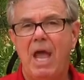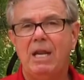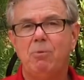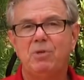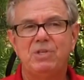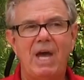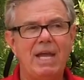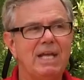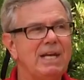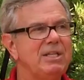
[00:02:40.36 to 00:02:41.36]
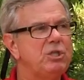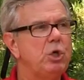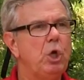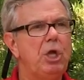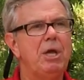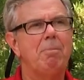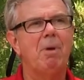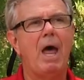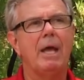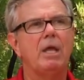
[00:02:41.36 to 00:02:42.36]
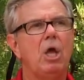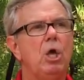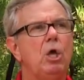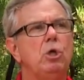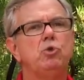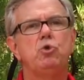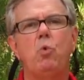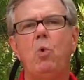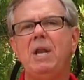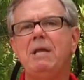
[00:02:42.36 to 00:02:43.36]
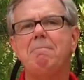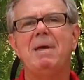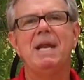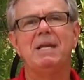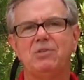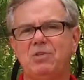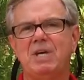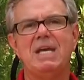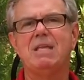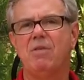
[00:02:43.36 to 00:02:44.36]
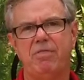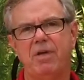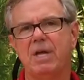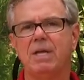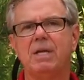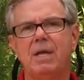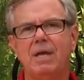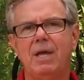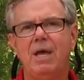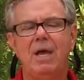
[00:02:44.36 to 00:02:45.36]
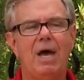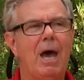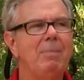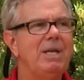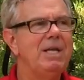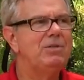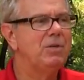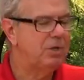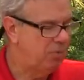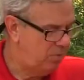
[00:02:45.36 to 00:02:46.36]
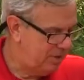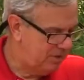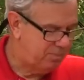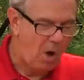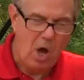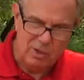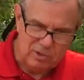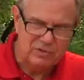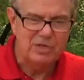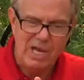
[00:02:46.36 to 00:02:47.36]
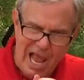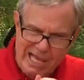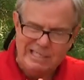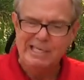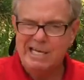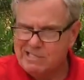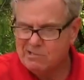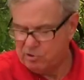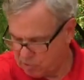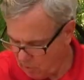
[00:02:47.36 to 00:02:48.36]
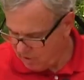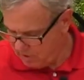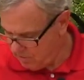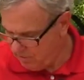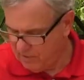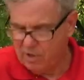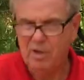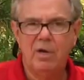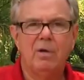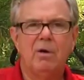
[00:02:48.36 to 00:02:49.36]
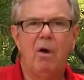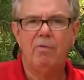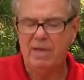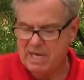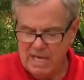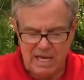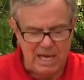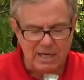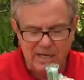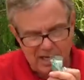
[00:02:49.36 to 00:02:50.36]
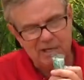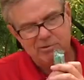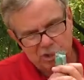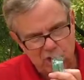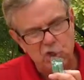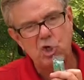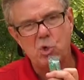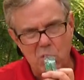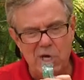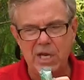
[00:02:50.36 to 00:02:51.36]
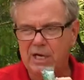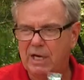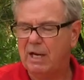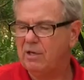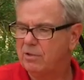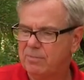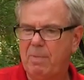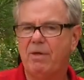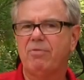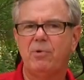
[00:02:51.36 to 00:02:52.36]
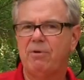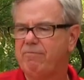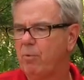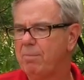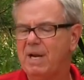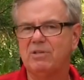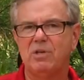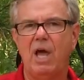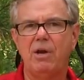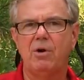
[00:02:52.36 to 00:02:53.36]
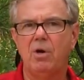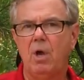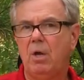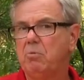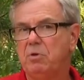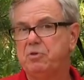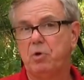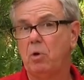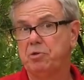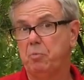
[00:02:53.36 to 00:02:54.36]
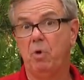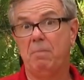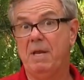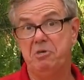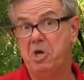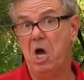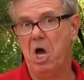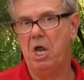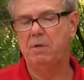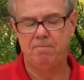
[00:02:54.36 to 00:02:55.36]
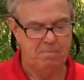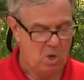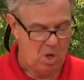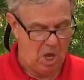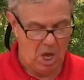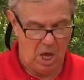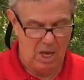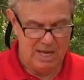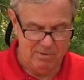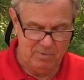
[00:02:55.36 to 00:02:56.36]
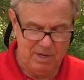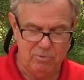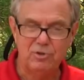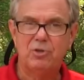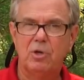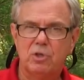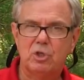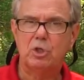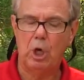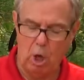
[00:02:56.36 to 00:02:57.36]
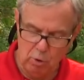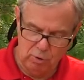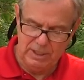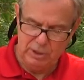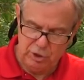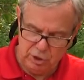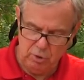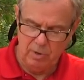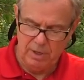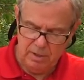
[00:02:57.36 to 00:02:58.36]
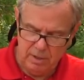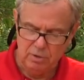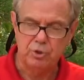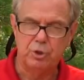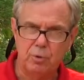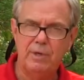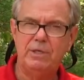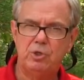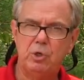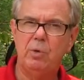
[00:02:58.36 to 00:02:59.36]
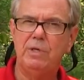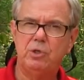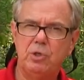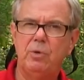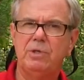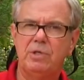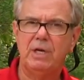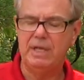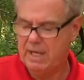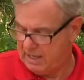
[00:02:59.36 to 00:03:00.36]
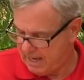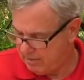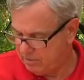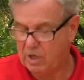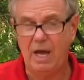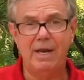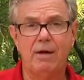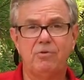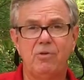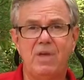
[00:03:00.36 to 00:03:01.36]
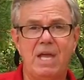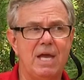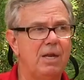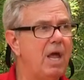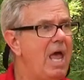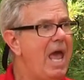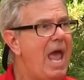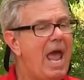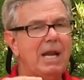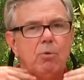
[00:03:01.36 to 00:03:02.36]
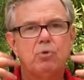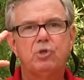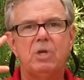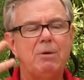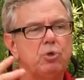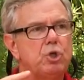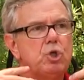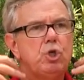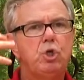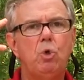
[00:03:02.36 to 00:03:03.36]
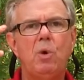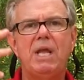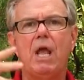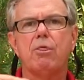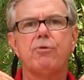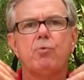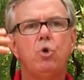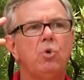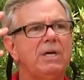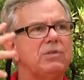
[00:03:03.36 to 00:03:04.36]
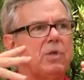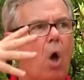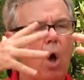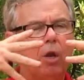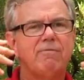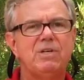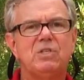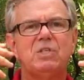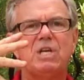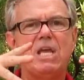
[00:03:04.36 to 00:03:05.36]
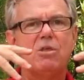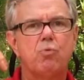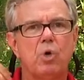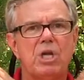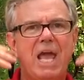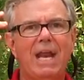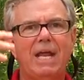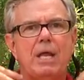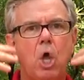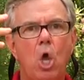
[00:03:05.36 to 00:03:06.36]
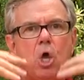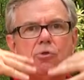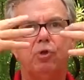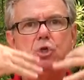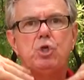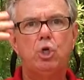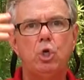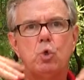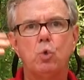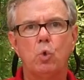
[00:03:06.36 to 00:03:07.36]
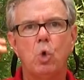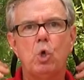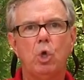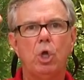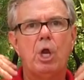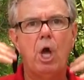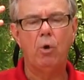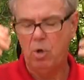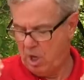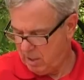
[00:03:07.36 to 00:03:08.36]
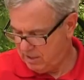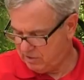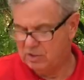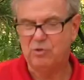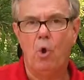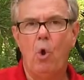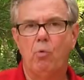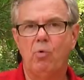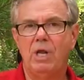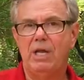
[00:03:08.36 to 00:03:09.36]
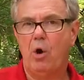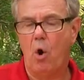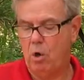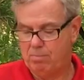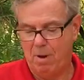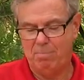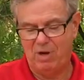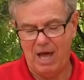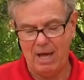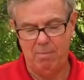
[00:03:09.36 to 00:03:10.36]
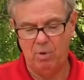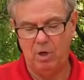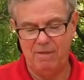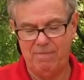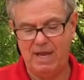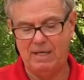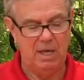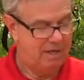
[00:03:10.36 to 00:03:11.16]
and he would take it. It took him like 20 minutes to eat the thing. I mean, he took it with his paws, and he started on the on the end and he was chewing and I looked about three or four minutes later when Sergeant would have been done. Uh, he, he was slowly chewing, chewing, chewing, chewing till he get down, got down to the end. And it was, he was chewing it through his, all of his teeth were getting the chew you know this is really hard but pliable and they